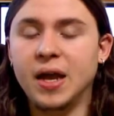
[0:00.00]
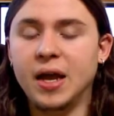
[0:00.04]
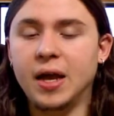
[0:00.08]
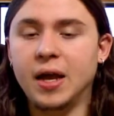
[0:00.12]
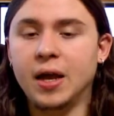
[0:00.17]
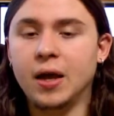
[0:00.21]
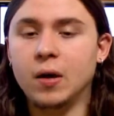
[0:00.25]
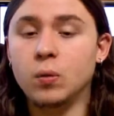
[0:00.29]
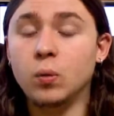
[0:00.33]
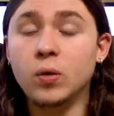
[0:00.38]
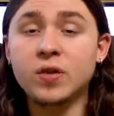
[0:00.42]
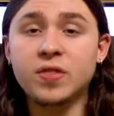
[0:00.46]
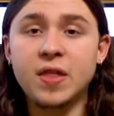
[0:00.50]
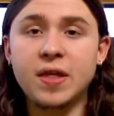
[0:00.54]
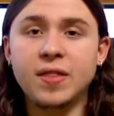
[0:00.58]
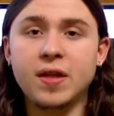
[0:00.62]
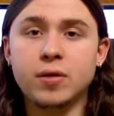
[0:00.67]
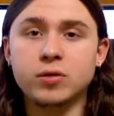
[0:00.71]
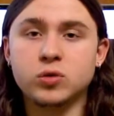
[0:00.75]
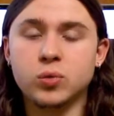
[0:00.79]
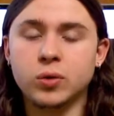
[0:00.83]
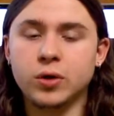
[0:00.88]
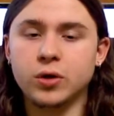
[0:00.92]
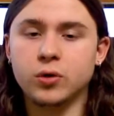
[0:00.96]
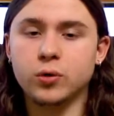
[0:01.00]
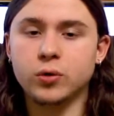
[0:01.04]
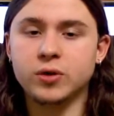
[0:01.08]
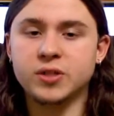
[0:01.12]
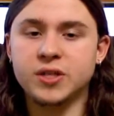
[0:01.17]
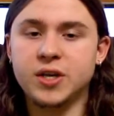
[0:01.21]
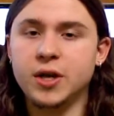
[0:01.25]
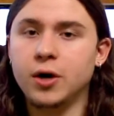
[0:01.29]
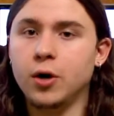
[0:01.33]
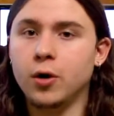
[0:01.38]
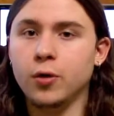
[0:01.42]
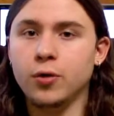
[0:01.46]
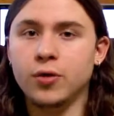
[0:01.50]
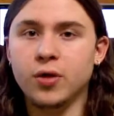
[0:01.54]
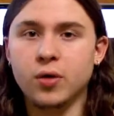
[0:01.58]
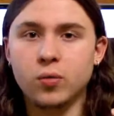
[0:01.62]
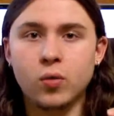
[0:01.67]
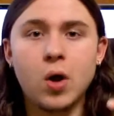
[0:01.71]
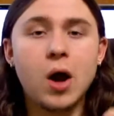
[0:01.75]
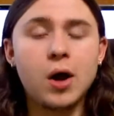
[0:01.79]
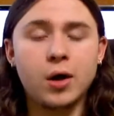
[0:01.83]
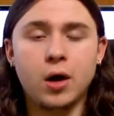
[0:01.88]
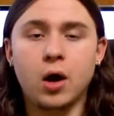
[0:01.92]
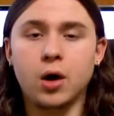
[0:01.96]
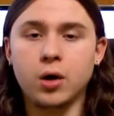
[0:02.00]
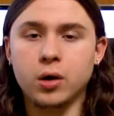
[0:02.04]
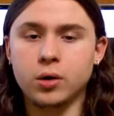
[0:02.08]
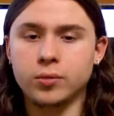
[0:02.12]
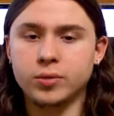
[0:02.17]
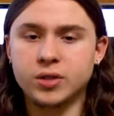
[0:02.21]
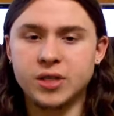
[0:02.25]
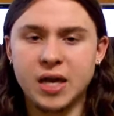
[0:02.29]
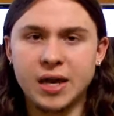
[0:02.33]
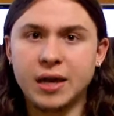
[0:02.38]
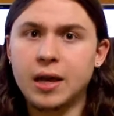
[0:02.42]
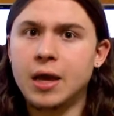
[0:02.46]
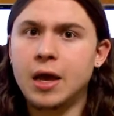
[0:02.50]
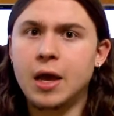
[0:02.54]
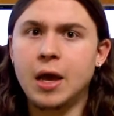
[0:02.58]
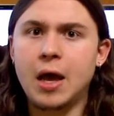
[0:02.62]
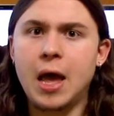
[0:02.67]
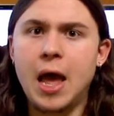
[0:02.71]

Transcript: And one thing that was really cool is, you know, the Raikage was like,